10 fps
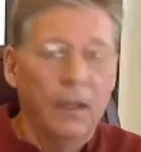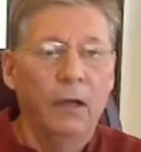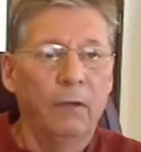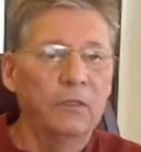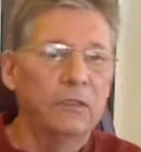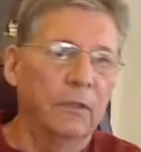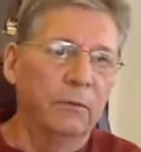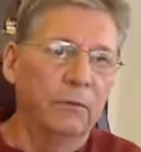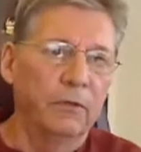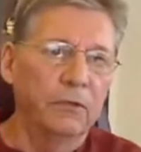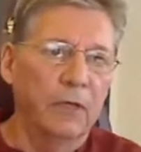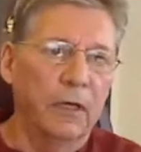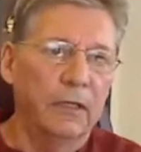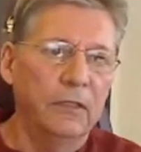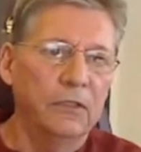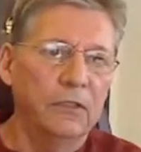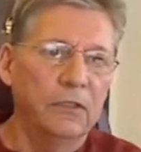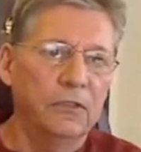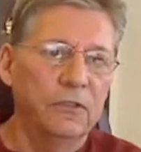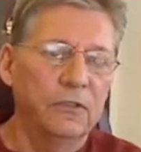However, some of those
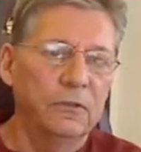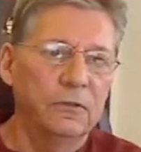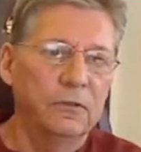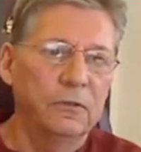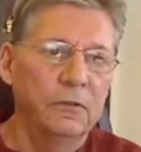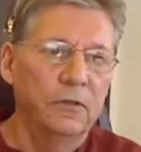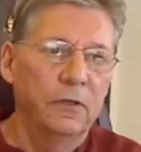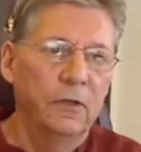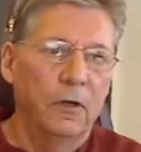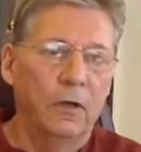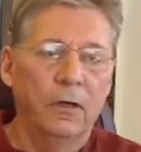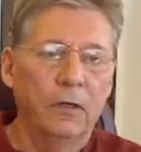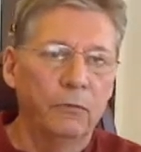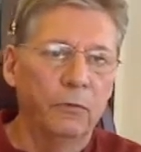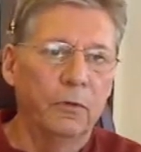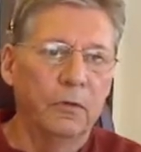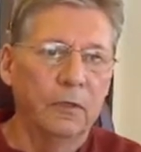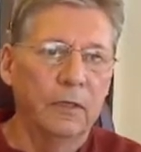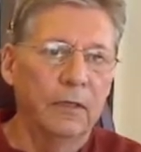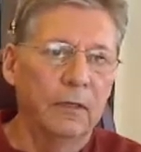colleges are in
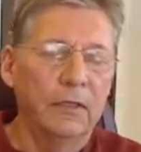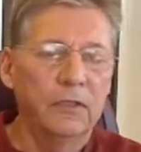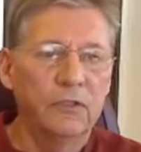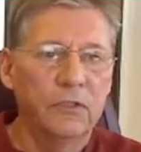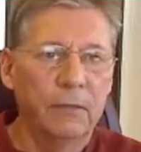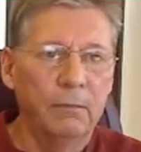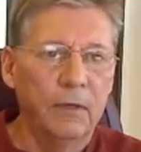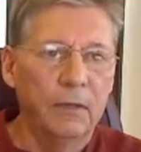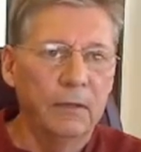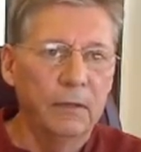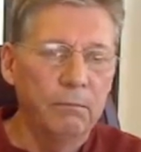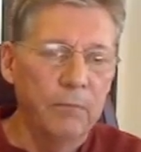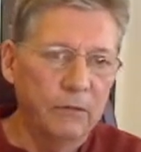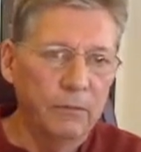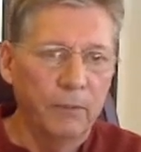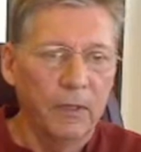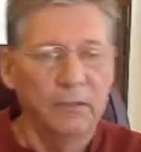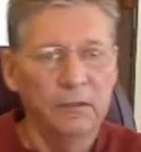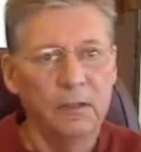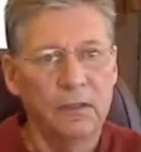rural areas, some are in
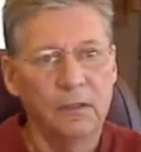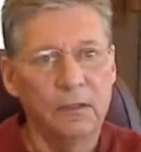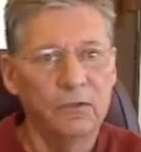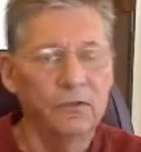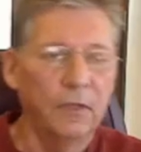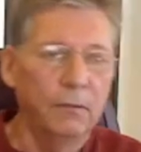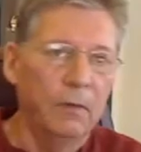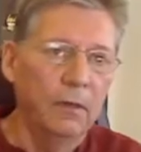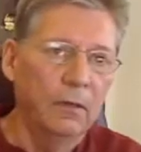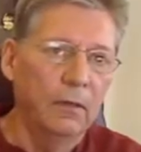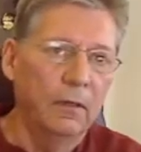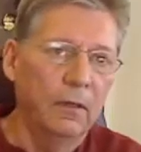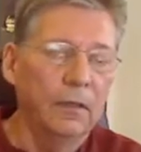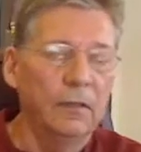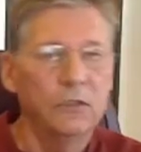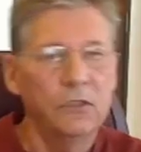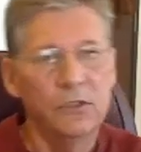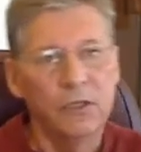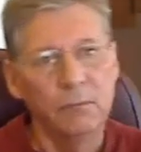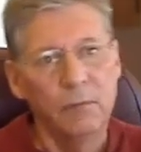metropolitan areas, some are large,
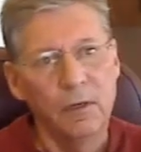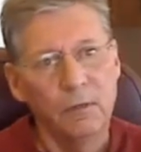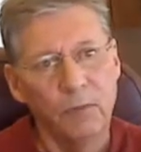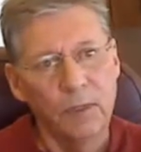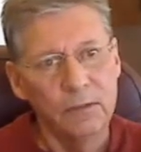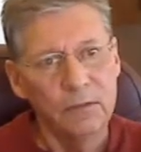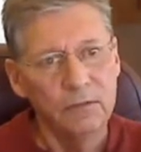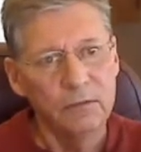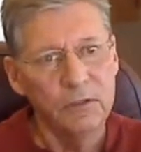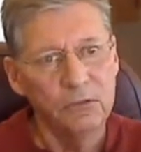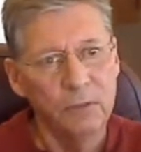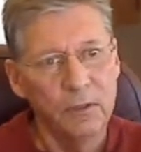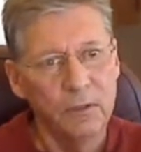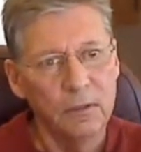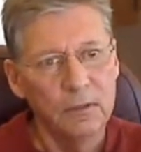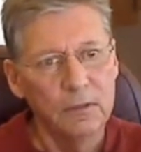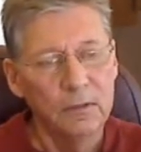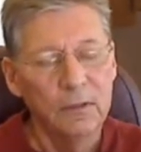some are relatively small.